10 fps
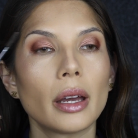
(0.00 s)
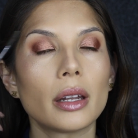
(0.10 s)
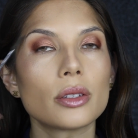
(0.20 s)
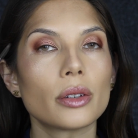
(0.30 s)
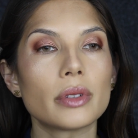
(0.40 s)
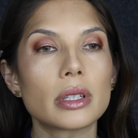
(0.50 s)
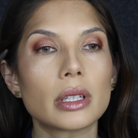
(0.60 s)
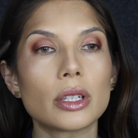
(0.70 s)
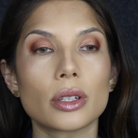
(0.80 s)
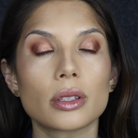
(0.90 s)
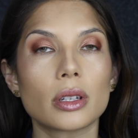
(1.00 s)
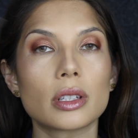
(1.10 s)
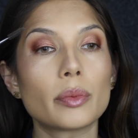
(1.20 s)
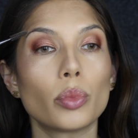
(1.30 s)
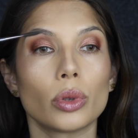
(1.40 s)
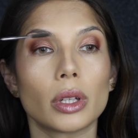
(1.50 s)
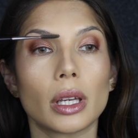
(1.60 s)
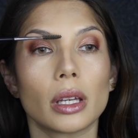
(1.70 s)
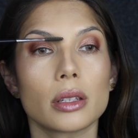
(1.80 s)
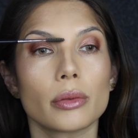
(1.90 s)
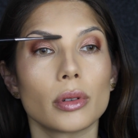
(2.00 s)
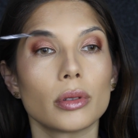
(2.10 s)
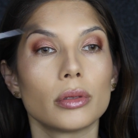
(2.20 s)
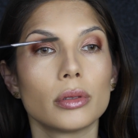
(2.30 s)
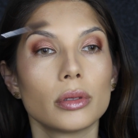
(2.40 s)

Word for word: And it's obviously just a spoolie as well.